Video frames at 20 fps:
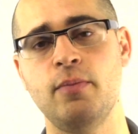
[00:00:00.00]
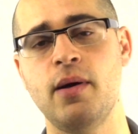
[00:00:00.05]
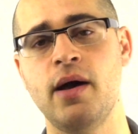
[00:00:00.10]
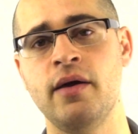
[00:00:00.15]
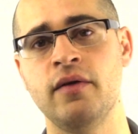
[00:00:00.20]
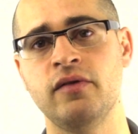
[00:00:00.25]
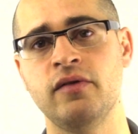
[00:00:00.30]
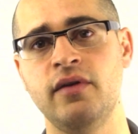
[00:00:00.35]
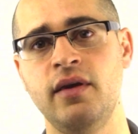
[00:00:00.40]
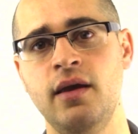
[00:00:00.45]

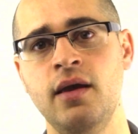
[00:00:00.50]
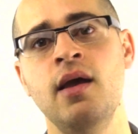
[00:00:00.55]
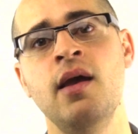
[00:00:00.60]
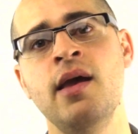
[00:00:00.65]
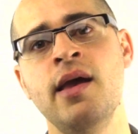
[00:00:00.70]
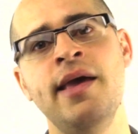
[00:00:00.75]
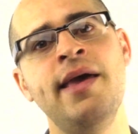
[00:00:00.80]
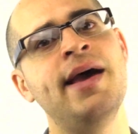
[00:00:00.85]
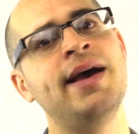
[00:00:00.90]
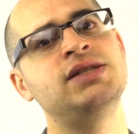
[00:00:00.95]
policy,
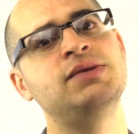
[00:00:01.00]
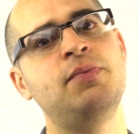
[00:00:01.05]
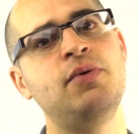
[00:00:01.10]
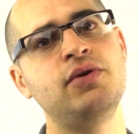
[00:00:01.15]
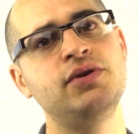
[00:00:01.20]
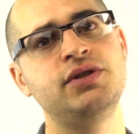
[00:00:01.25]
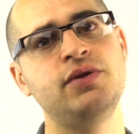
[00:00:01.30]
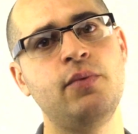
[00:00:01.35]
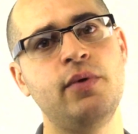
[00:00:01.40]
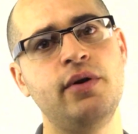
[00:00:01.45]
as
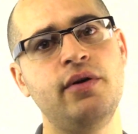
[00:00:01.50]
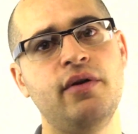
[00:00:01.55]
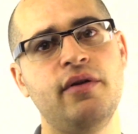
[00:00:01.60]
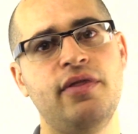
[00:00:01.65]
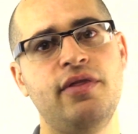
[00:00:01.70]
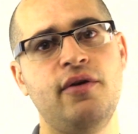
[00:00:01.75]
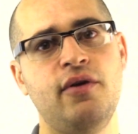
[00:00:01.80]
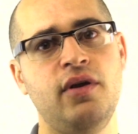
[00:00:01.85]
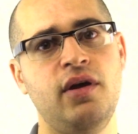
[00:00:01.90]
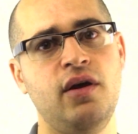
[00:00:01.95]
opposed to when you're
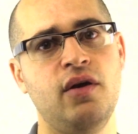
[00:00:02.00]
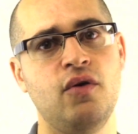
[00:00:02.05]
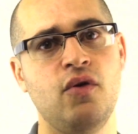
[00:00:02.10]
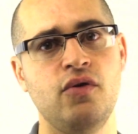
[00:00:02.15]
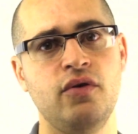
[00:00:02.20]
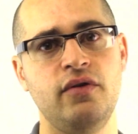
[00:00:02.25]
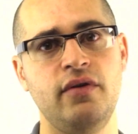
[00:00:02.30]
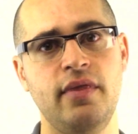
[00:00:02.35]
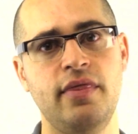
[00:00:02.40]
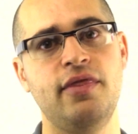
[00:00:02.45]
30
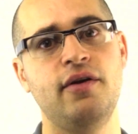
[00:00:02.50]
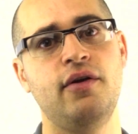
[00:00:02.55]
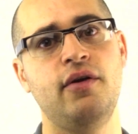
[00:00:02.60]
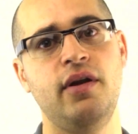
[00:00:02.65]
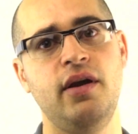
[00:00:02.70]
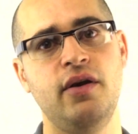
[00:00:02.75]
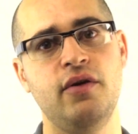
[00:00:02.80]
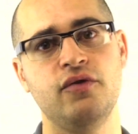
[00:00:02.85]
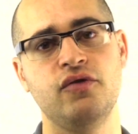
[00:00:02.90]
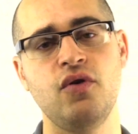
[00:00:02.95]

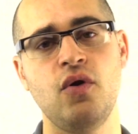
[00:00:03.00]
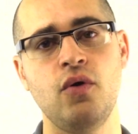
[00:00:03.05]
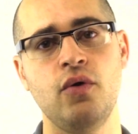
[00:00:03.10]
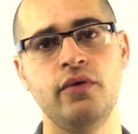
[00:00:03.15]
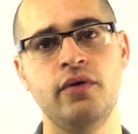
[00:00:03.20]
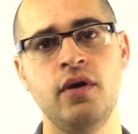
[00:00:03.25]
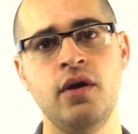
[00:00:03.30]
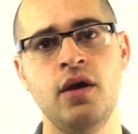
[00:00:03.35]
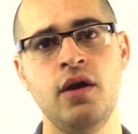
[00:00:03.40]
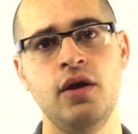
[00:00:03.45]
years
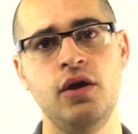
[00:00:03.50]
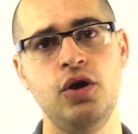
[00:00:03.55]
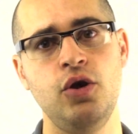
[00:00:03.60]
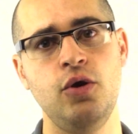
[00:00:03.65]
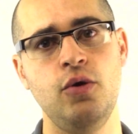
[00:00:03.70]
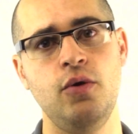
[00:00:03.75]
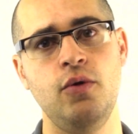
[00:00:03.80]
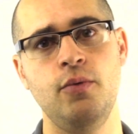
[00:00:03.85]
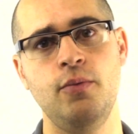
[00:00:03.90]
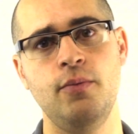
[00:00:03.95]
old,
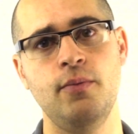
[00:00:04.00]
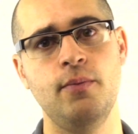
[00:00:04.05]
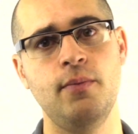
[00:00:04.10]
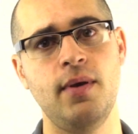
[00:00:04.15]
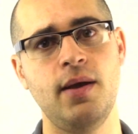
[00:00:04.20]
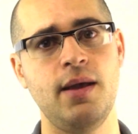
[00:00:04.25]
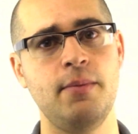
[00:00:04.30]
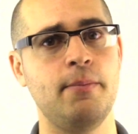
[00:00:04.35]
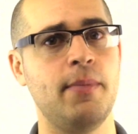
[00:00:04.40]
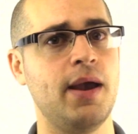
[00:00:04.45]
you
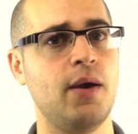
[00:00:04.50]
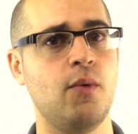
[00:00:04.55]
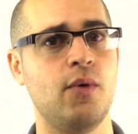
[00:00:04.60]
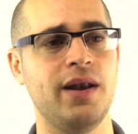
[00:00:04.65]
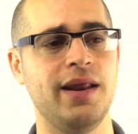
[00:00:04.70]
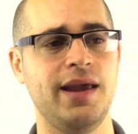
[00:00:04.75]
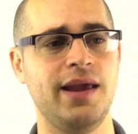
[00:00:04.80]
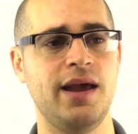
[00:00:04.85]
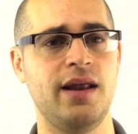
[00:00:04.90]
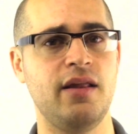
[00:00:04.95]
might
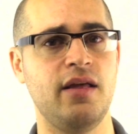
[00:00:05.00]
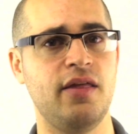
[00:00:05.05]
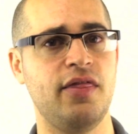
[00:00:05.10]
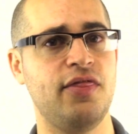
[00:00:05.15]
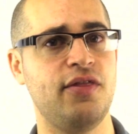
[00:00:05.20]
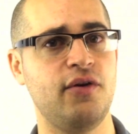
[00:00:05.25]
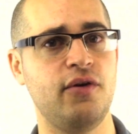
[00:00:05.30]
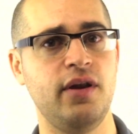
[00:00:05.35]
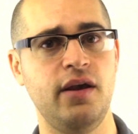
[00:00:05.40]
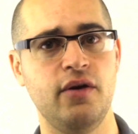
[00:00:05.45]
want to get a
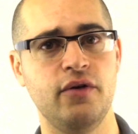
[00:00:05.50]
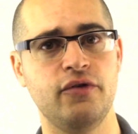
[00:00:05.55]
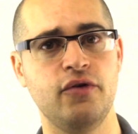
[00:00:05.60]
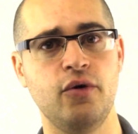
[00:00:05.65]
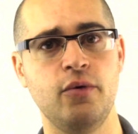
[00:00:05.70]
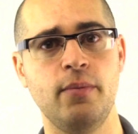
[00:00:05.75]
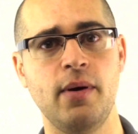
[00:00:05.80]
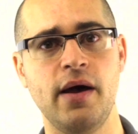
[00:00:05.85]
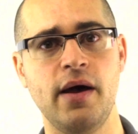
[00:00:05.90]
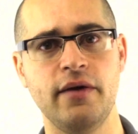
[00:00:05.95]
30-year
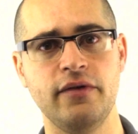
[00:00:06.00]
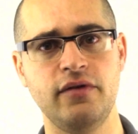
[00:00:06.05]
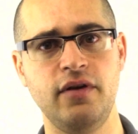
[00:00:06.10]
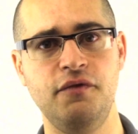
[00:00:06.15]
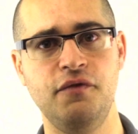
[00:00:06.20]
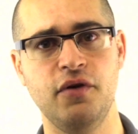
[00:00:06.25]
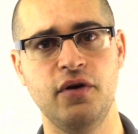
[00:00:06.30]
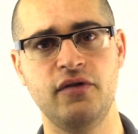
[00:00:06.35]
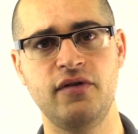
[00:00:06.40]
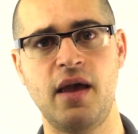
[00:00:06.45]
term policy,
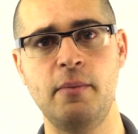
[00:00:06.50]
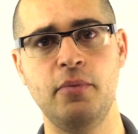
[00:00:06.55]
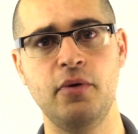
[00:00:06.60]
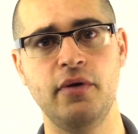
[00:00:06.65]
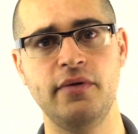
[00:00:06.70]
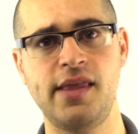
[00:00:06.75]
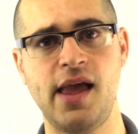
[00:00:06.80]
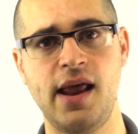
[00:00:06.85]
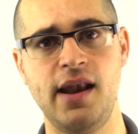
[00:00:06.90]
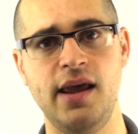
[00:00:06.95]
for
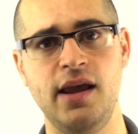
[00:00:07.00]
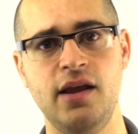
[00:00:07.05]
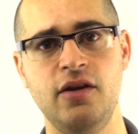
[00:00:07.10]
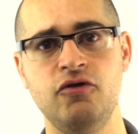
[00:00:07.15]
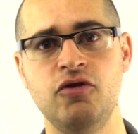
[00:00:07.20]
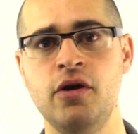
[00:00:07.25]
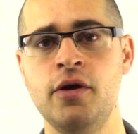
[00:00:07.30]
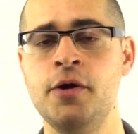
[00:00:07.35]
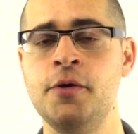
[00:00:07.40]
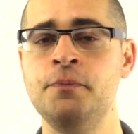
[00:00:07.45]
example, at that age.